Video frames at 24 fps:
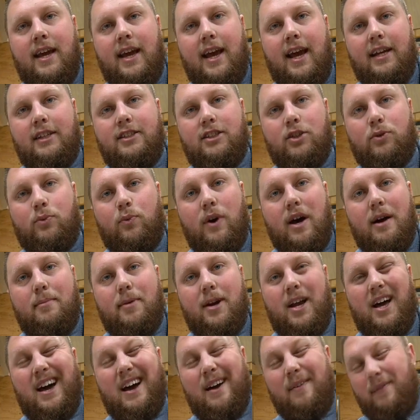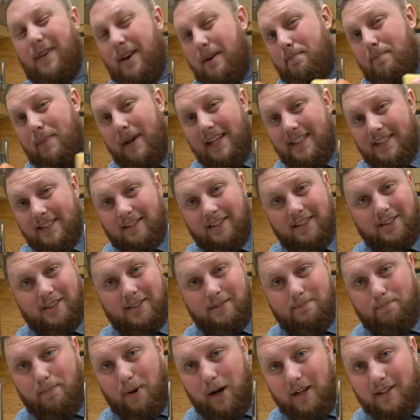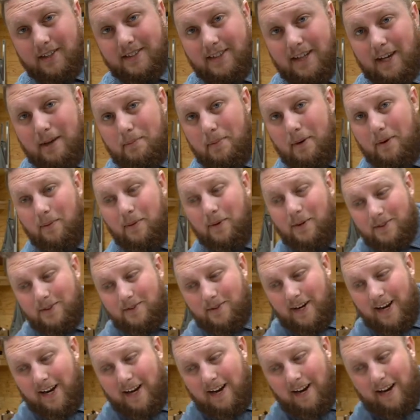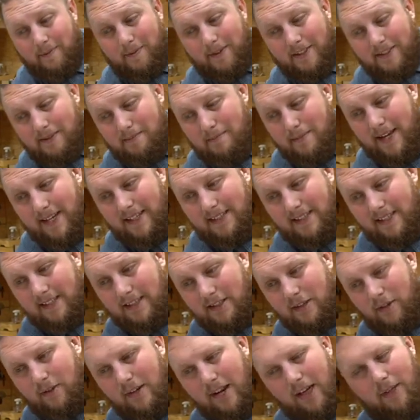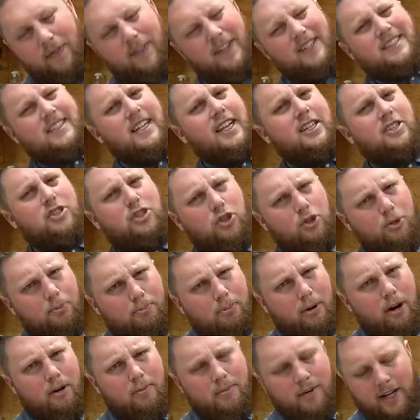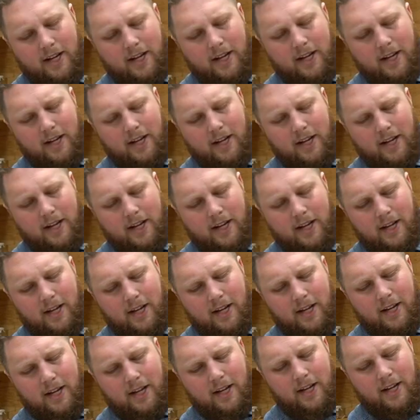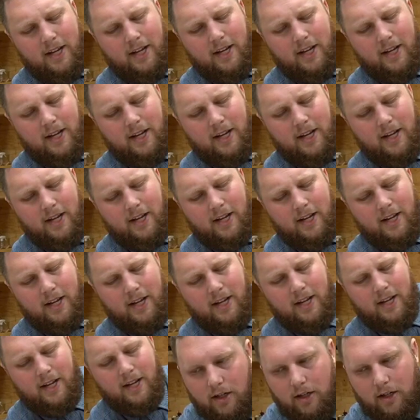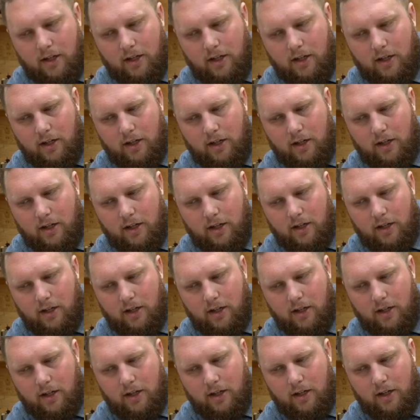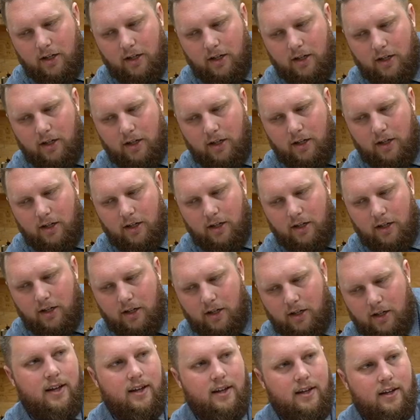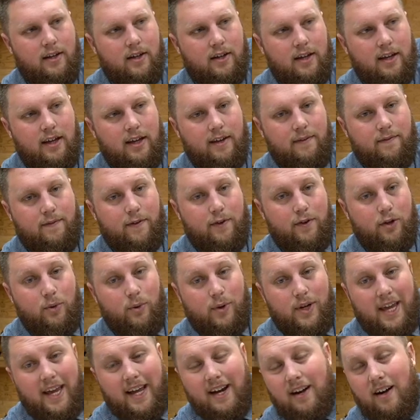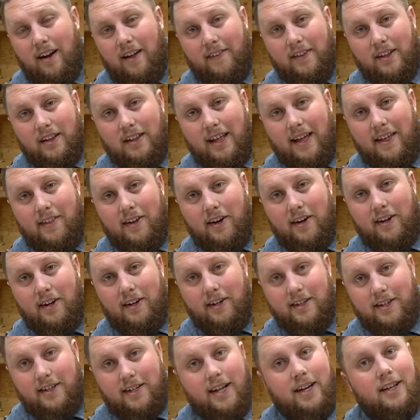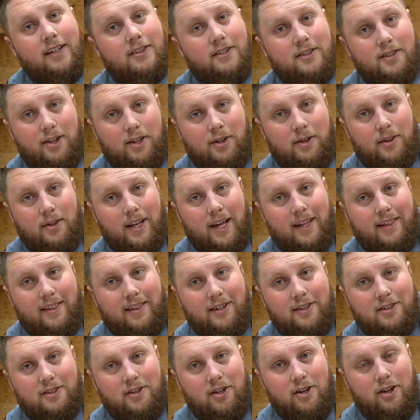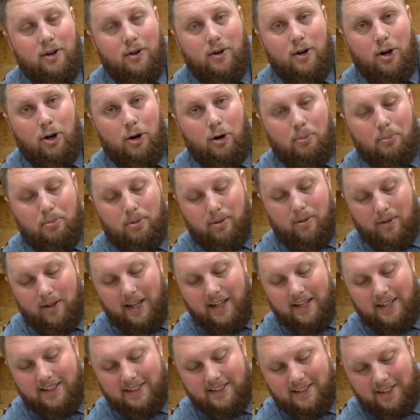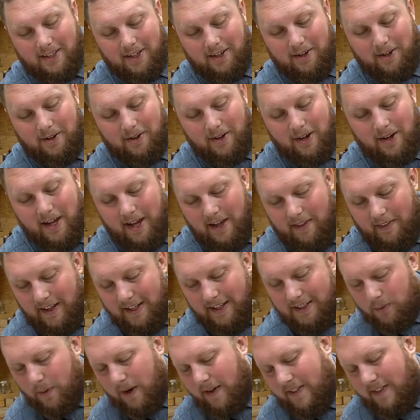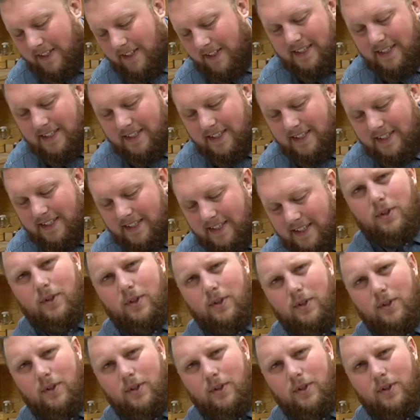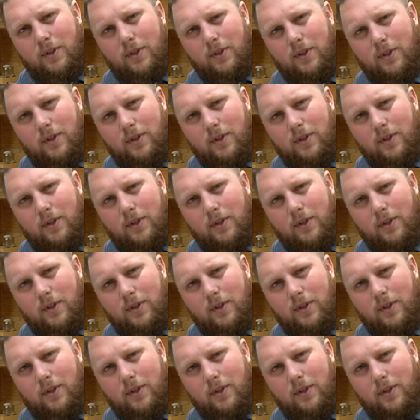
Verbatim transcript: and just rub it off and it basically just balls up and rolls right off. It's amazing. So nothing's like too permanent or scary. Um, you know, some kind of glue out there, if you get it on the leather, you're donezo. Like there's no hope. And so that's why this stuff is really like,